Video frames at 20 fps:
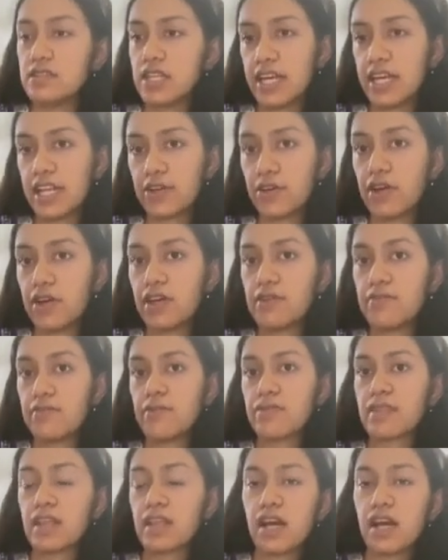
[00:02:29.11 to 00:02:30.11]
pterygoid.
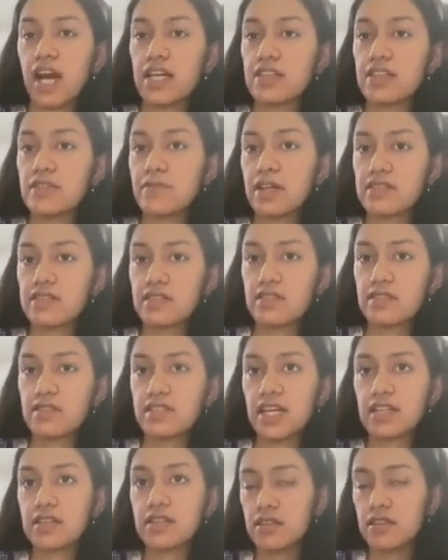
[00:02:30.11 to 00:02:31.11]
The other muscles
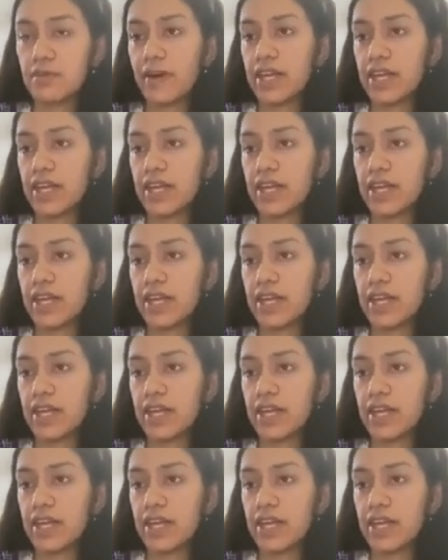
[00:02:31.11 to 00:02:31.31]
that the